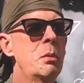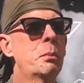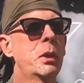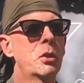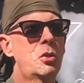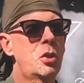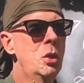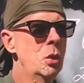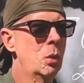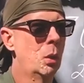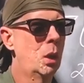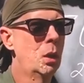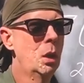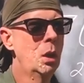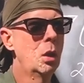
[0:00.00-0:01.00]

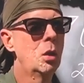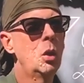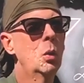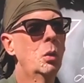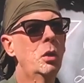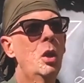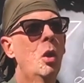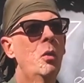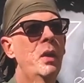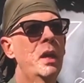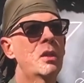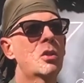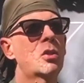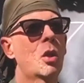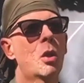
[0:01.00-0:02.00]
Platoon, you will know
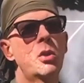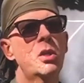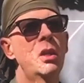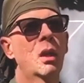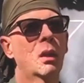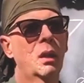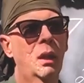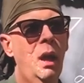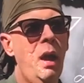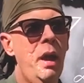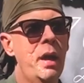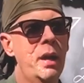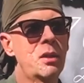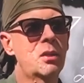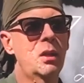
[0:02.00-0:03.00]
that Sergeant
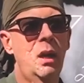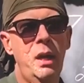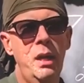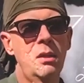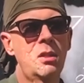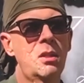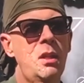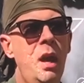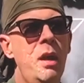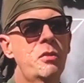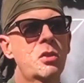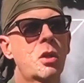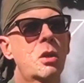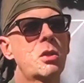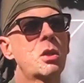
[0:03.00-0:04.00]
Elias and Staff
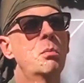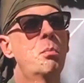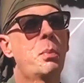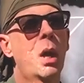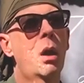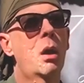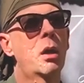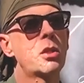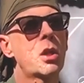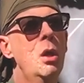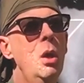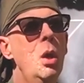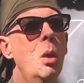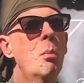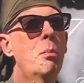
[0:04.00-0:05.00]
Sergeant Barnes
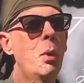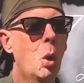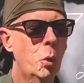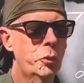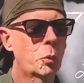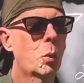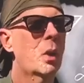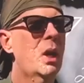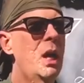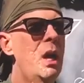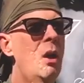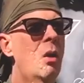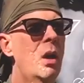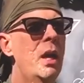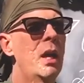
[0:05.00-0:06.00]
both were
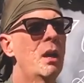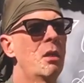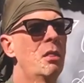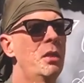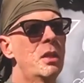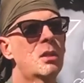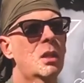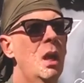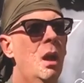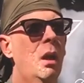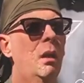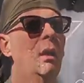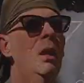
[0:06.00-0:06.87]
carrying this gun.